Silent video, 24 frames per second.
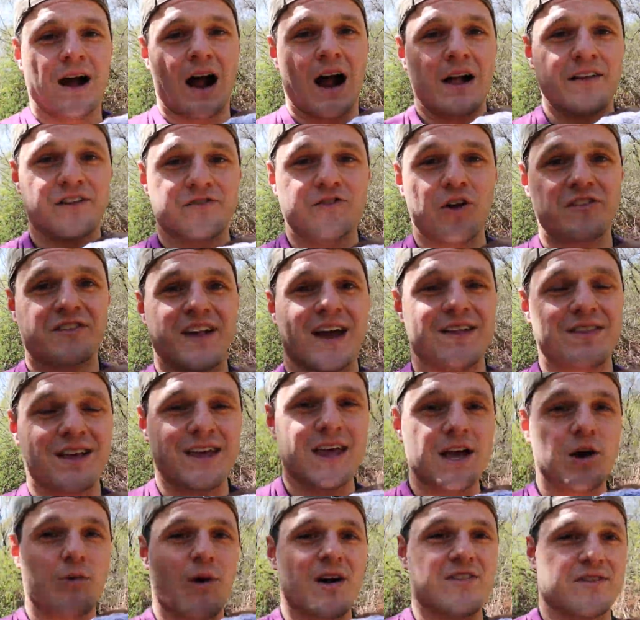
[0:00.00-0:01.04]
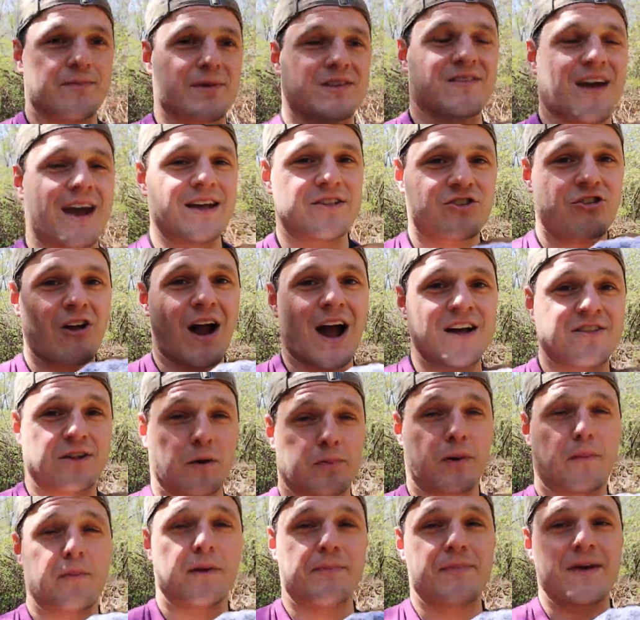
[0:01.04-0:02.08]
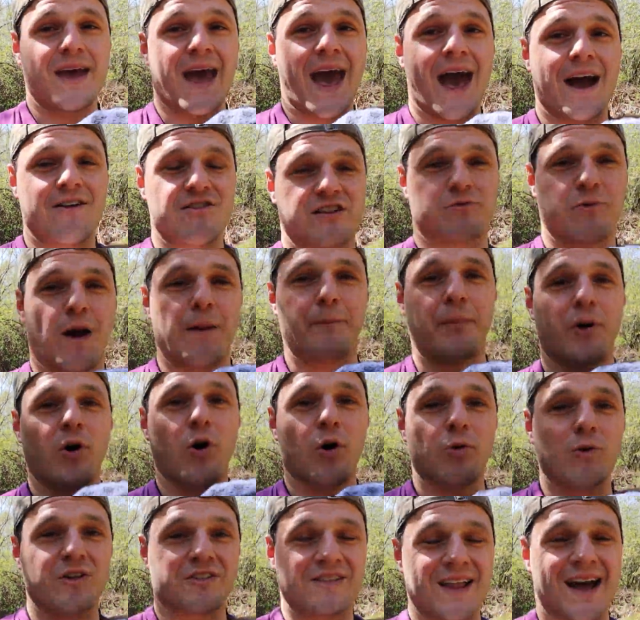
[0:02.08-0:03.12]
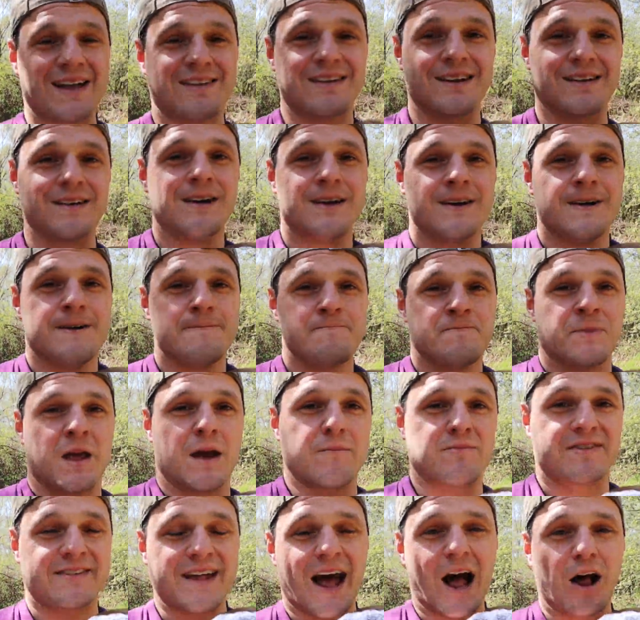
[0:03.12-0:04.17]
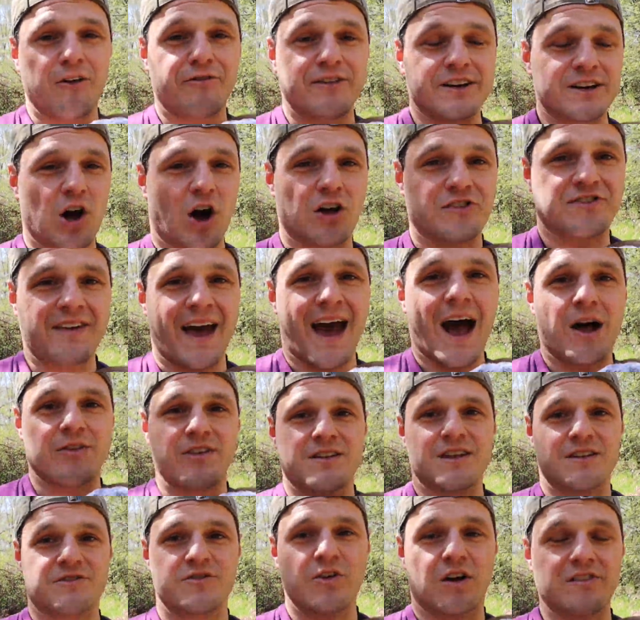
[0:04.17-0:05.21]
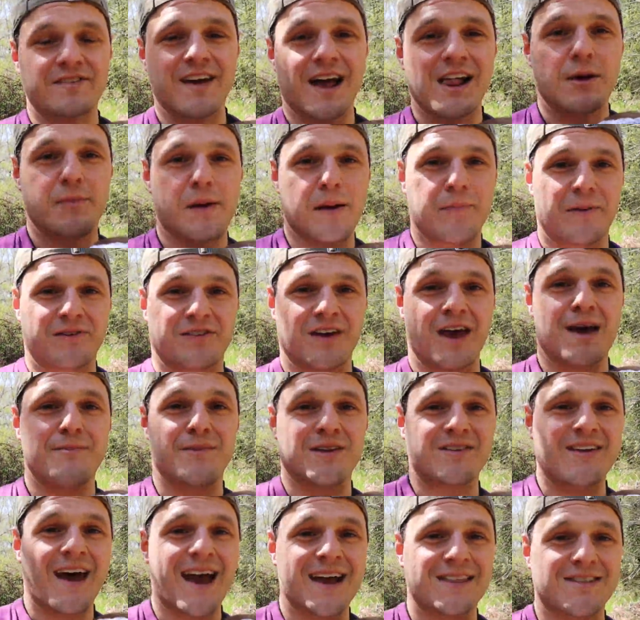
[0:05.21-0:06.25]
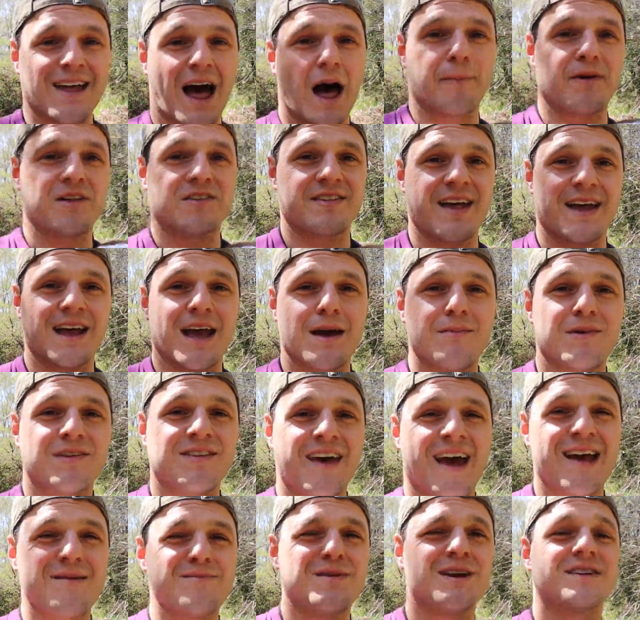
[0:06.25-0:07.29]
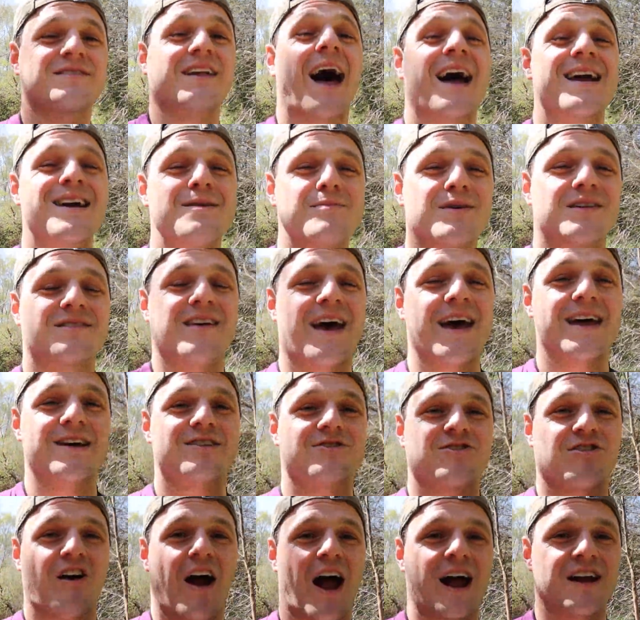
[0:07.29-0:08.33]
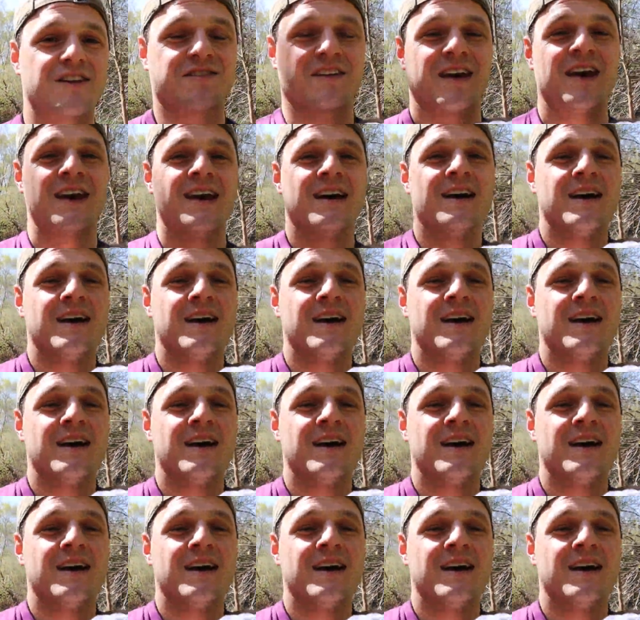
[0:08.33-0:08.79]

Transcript: And it's not saying that he always imitates Christ. There'll probably be areas where Paul was letting himself and God down, and it's not telling people to imitate that, but it's saying imitate me as I imitate Christ.